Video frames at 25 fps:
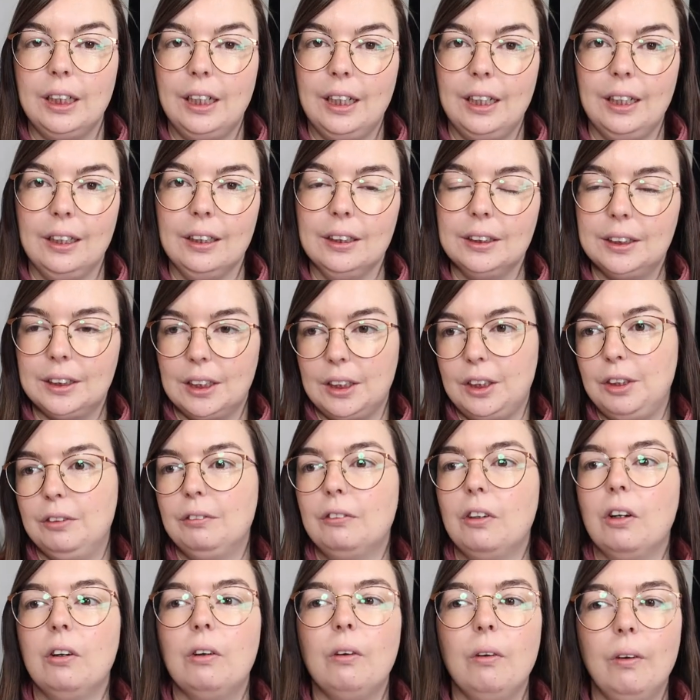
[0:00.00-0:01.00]
a case and
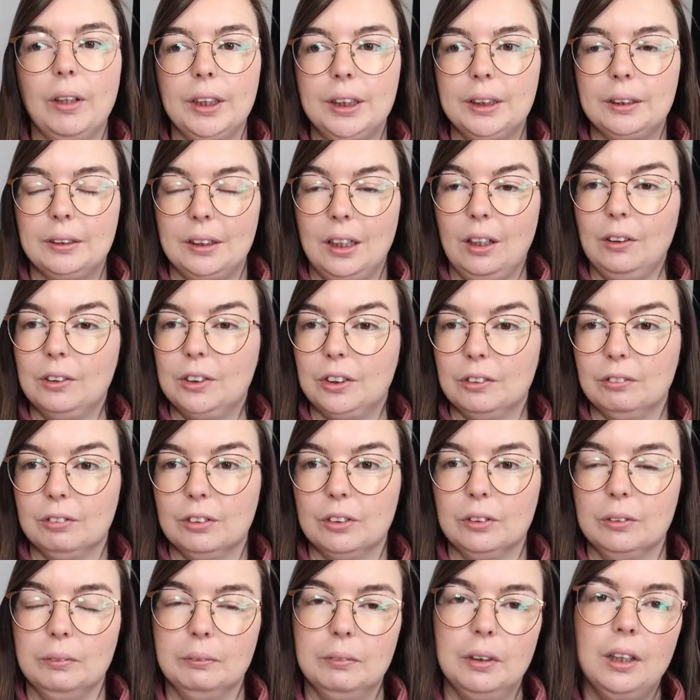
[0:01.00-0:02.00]
you've got quite a lot of
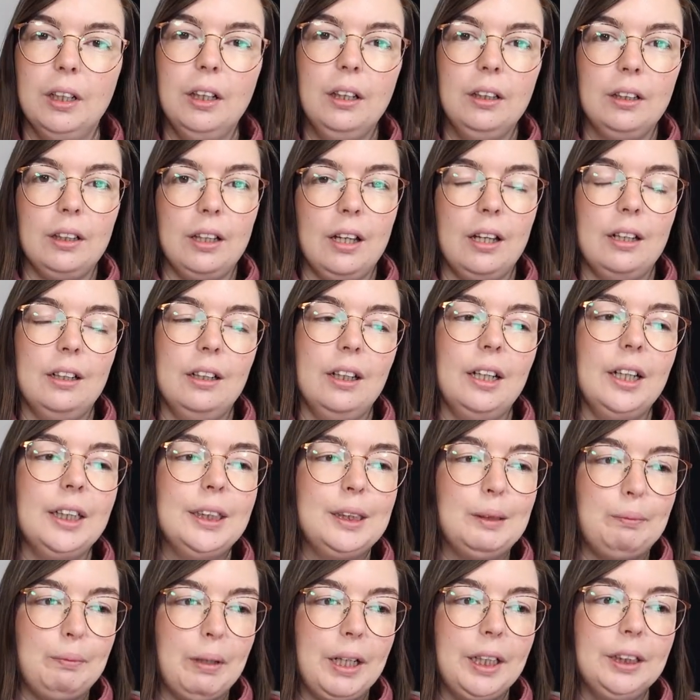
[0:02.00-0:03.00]
room, then
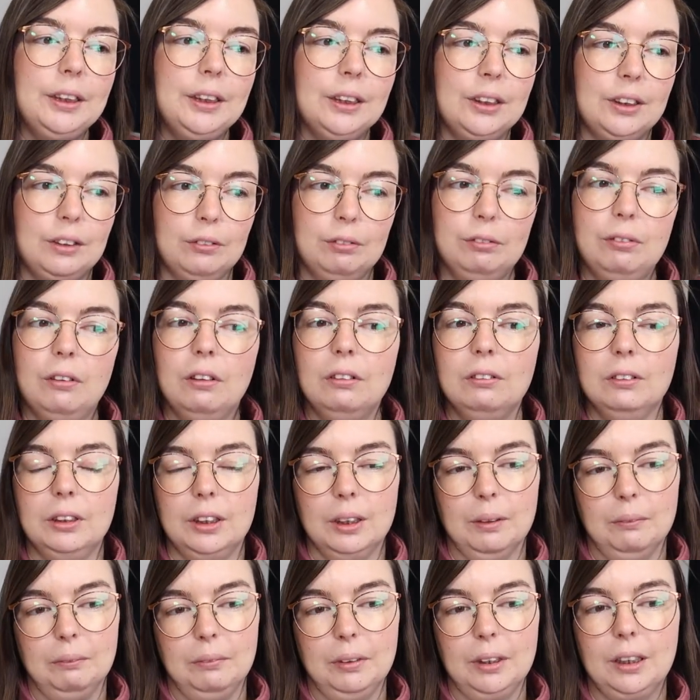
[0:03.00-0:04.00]
it's better to fold
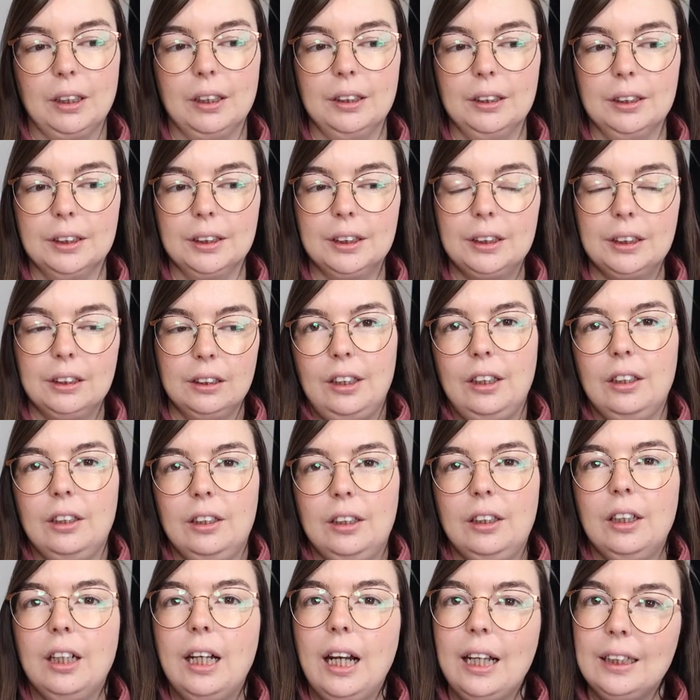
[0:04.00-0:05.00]
them because
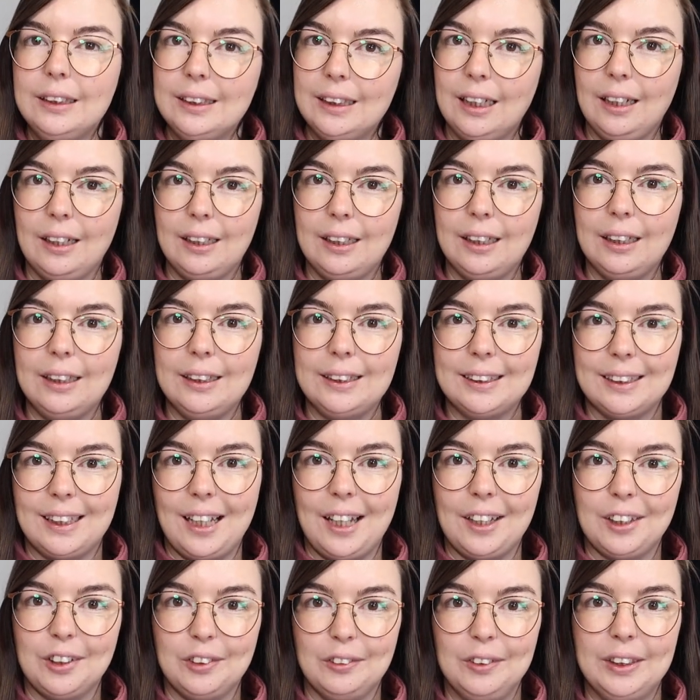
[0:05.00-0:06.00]
you're less likely to
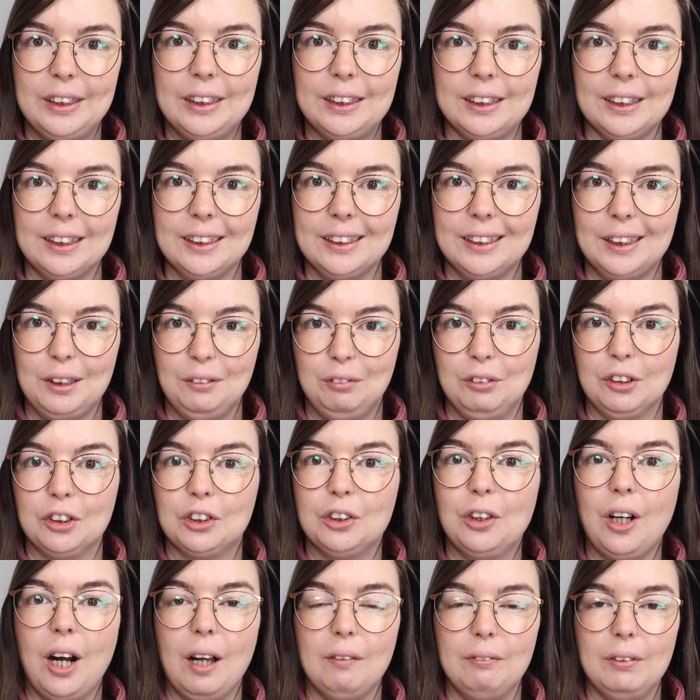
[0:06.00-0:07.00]
get creases if you're
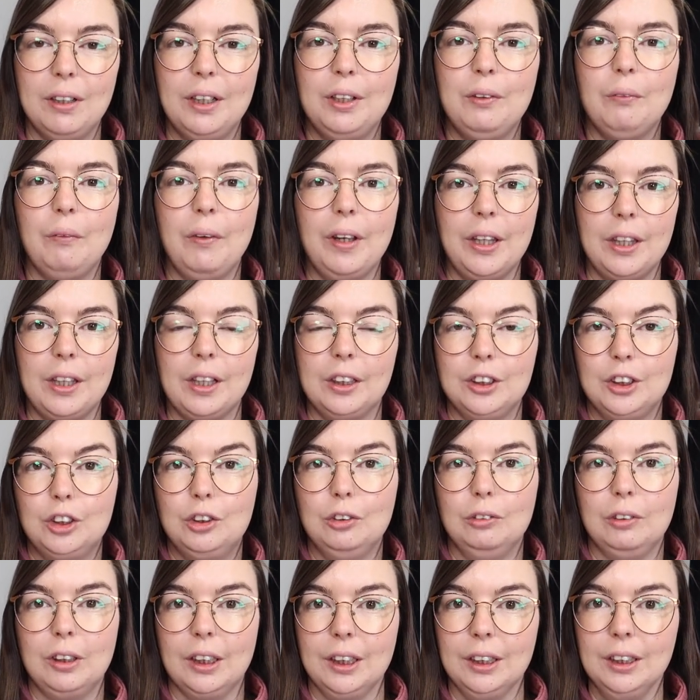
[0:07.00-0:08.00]
traveling with a
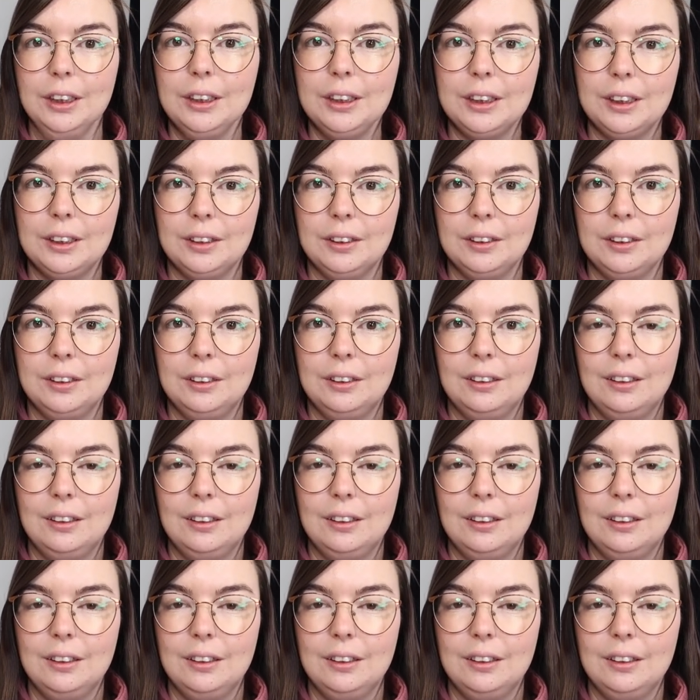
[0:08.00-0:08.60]
suitcase